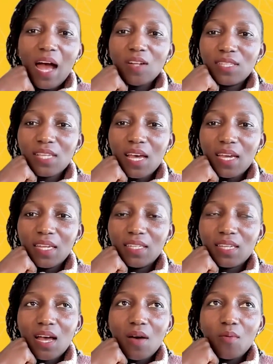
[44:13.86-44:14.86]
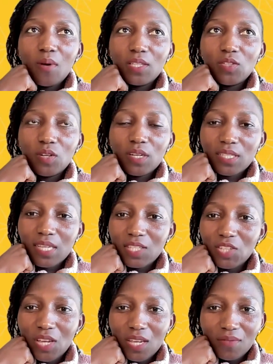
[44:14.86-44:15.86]
I mean, outside what Dorcas
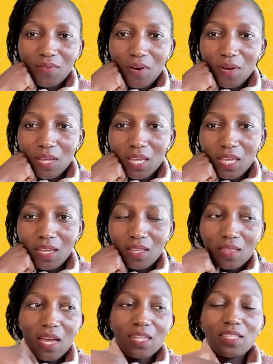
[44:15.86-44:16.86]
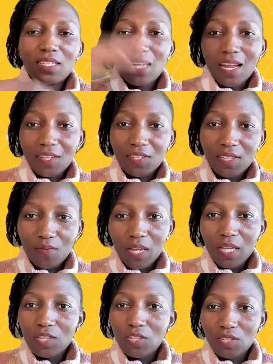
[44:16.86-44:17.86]
has shared, very key, that starts the
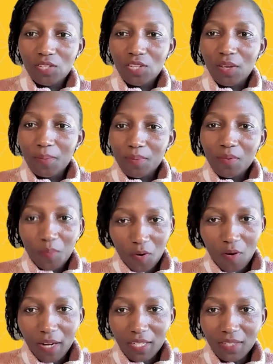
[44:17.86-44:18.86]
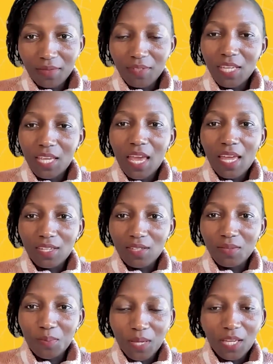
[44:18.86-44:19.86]
relationship, proactivity,
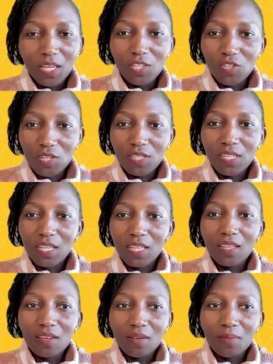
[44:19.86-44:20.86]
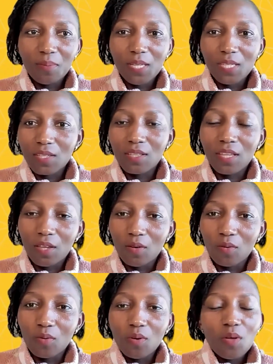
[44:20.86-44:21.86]
and being interested in the person that
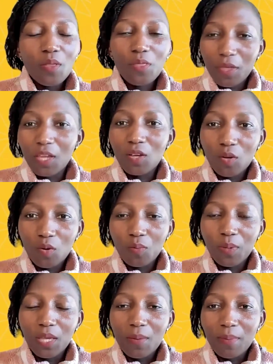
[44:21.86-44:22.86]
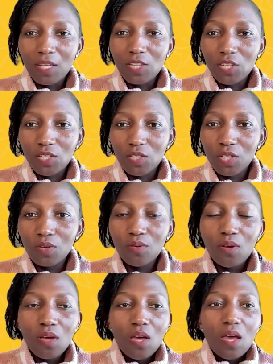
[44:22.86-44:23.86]
you think could be a mentor to
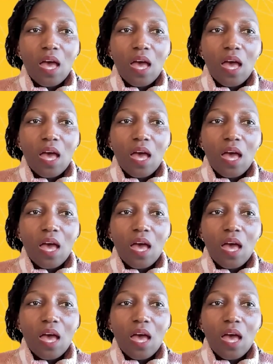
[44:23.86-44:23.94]
you.